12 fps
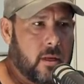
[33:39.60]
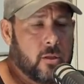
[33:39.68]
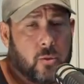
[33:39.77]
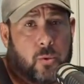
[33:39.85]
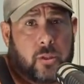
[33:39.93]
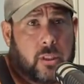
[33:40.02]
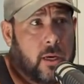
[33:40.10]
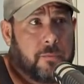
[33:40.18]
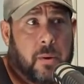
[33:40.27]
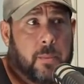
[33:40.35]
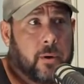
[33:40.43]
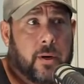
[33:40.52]
So we'll see if
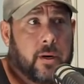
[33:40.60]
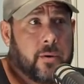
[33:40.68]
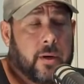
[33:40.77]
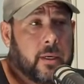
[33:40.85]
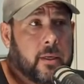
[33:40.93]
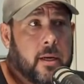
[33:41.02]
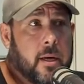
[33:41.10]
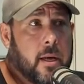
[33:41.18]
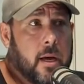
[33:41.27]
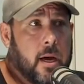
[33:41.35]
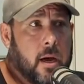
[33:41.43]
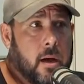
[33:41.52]
people are into it.
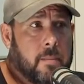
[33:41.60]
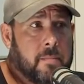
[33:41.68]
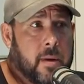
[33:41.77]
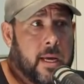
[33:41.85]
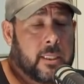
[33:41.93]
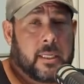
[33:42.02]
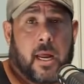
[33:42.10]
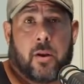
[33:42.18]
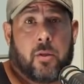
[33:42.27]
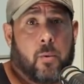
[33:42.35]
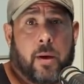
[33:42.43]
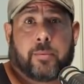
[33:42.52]
It's not
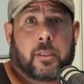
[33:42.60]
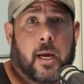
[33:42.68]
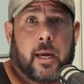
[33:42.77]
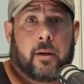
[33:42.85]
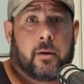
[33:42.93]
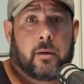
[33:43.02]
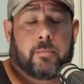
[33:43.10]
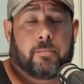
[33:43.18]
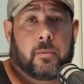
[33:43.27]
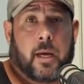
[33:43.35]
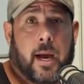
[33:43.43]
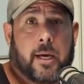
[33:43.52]
on the website,
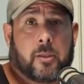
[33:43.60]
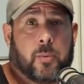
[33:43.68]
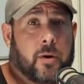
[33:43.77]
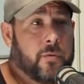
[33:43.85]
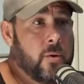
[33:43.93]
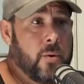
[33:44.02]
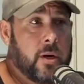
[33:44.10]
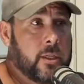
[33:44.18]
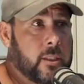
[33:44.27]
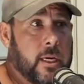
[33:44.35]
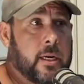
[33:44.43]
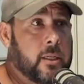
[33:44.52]
guys, but if you want to
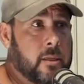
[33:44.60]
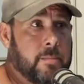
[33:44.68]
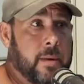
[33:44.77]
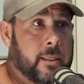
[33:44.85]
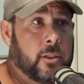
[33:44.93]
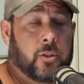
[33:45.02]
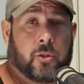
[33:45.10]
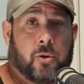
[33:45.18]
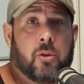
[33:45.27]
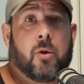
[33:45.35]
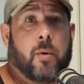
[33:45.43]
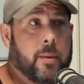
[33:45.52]
send us a message
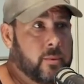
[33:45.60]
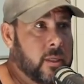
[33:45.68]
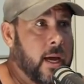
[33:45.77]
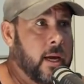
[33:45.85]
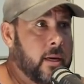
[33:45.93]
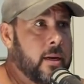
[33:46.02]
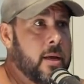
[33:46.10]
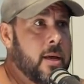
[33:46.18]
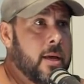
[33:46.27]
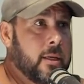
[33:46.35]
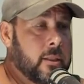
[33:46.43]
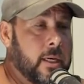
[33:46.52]
through the website
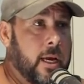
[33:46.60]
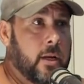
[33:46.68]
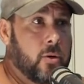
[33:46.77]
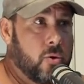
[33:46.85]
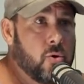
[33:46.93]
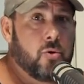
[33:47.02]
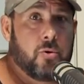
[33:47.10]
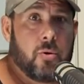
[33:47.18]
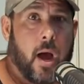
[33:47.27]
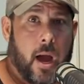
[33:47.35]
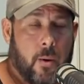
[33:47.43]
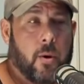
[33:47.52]
saying,
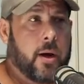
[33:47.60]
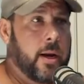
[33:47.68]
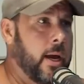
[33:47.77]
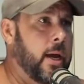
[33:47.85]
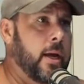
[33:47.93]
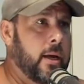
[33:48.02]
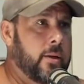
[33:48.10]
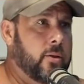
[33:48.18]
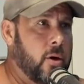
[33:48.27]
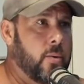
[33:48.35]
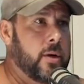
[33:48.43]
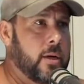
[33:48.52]
ooh, I want a
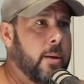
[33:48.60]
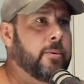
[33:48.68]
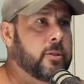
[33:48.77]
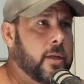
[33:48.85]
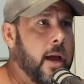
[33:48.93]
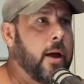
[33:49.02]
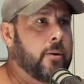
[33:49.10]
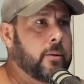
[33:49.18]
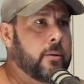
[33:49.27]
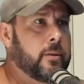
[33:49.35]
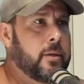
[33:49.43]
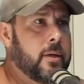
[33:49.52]
throwing doubles
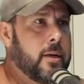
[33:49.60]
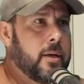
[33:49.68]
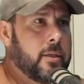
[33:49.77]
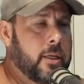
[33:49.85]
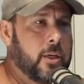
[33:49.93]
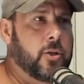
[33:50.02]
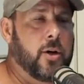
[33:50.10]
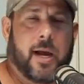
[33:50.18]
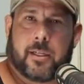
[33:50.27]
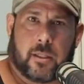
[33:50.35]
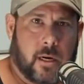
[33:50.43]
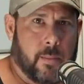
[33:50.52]
down t-shirt,
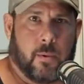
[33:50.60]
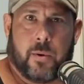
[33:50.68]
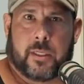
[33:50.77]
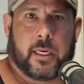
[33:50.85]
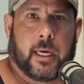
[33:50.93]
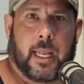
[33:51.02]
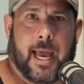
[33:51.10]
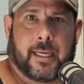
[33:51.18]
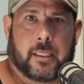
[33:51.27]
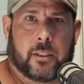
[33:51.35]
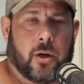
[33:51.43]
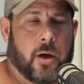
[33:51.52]
has a couple whiskey glasses